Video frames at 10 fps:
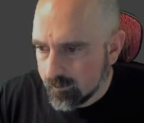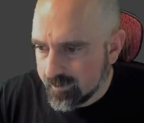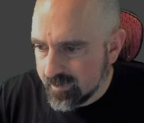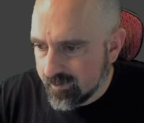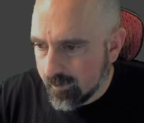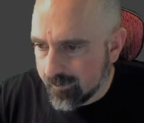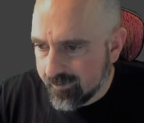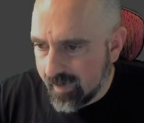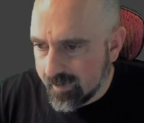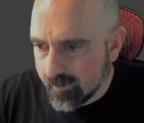did all the
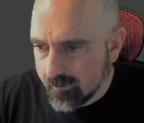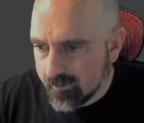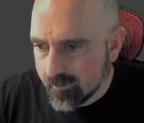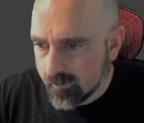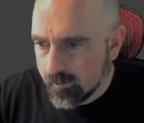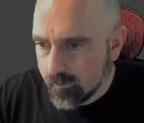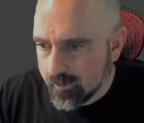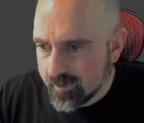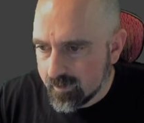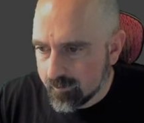settings.
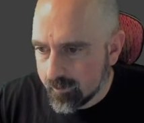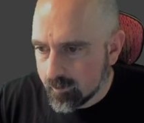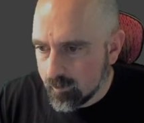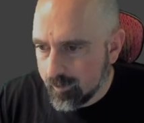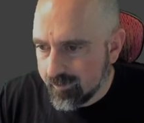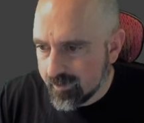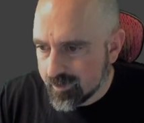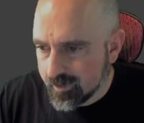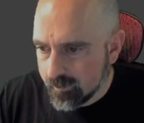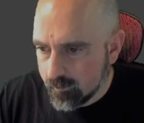We did the vertical
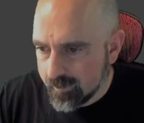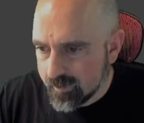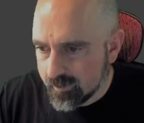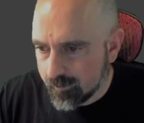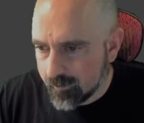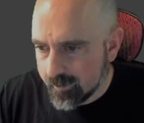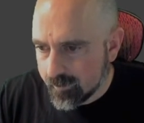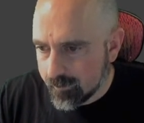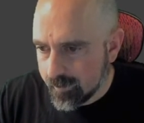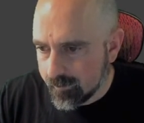position. We did the front, the
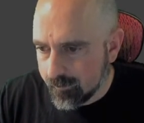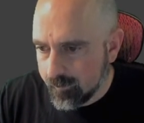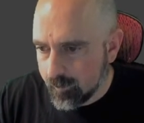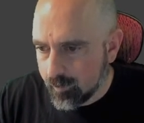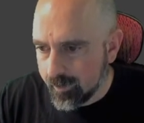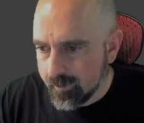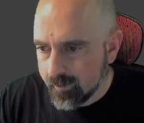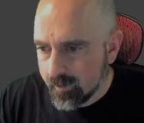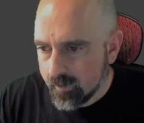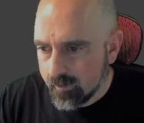rear, the footprint.
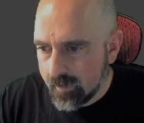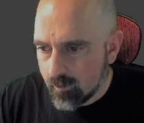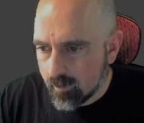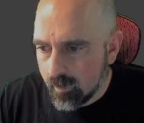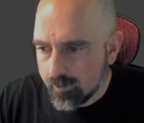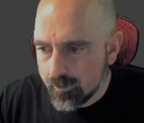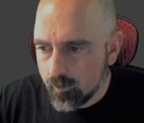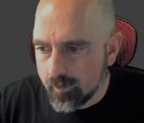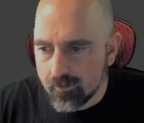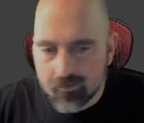Now we're onto the
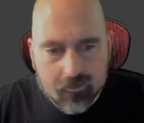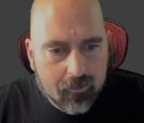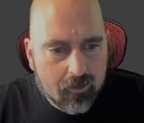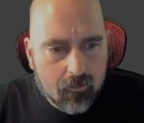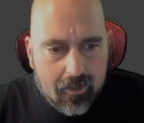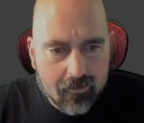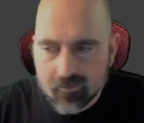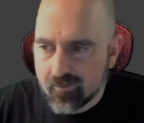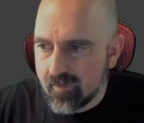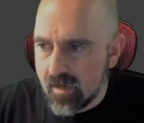wheel. So I'm going to go ahead and
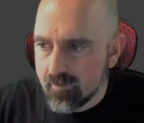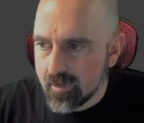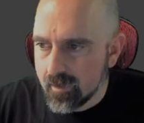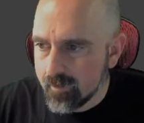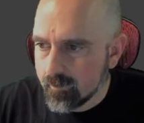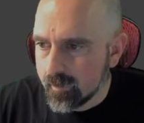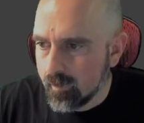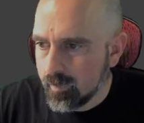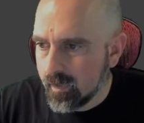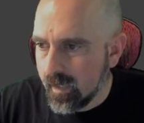save again. We're going to
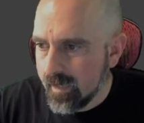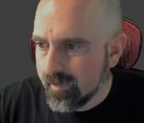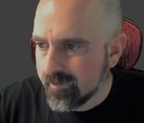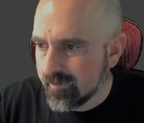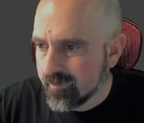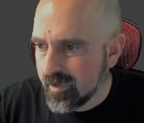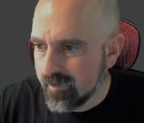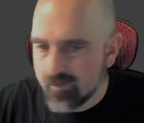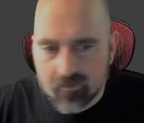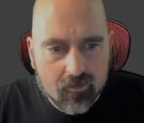apply the instance
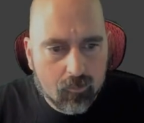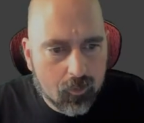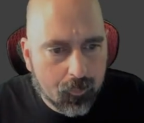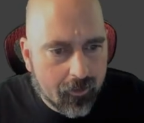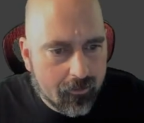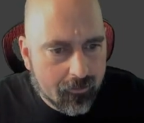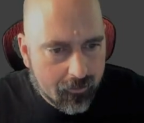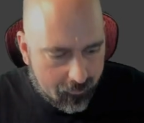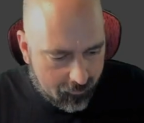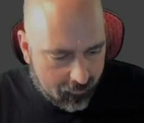changes to the blueprint.
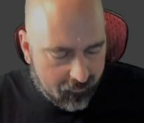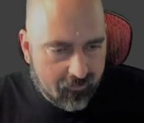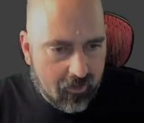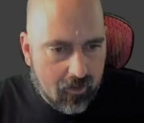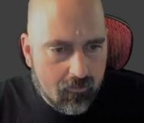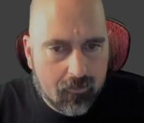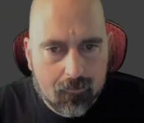Save.